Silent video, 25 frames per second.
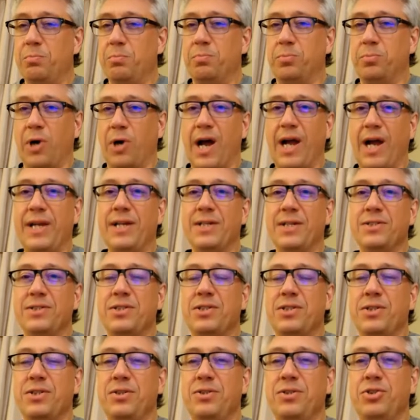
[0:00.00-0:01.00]
Bryant,
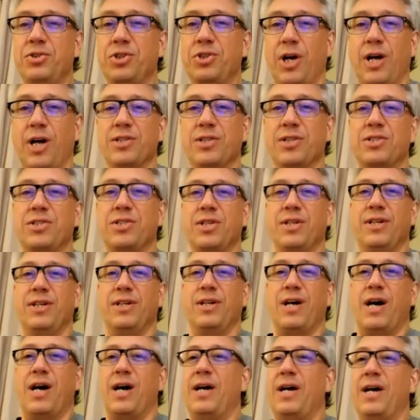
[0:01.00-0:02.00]
Johnson,
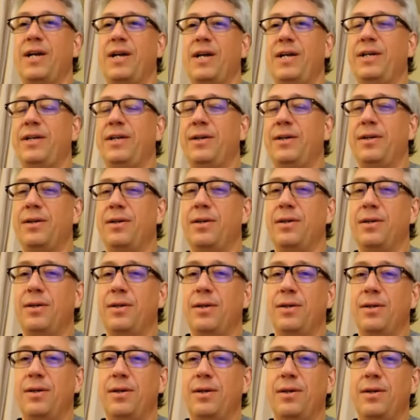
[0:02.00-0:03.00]
and I
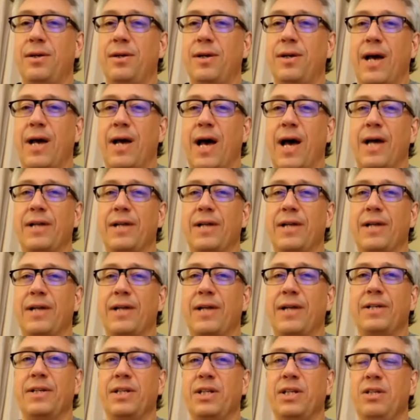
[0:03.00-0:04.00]
had
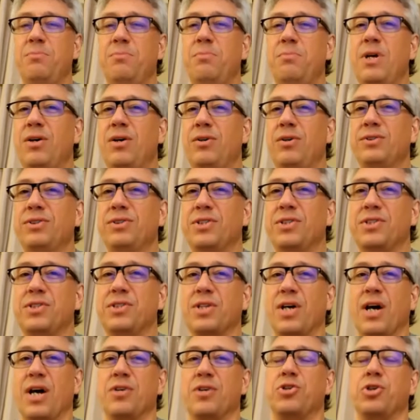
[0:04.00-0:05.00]
an email
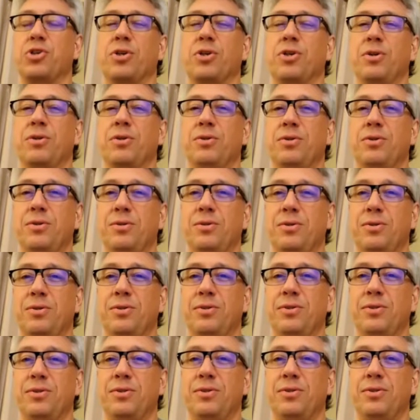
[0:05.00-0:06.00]
discussion
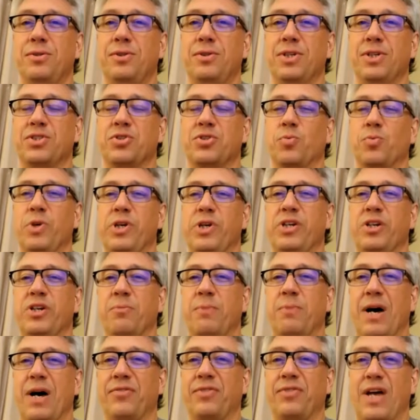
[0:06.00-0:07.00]
this week
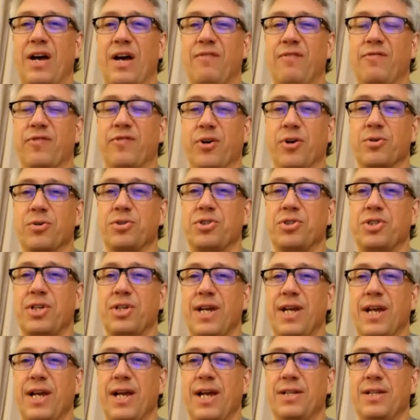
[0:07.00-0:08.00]
about that verse,
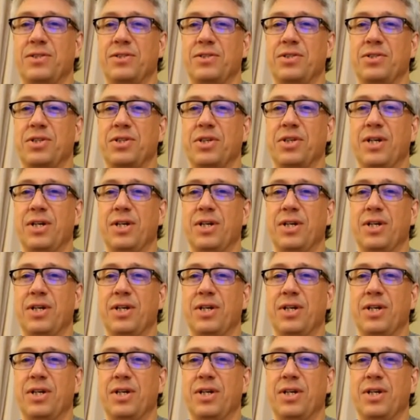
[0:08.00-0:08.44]
and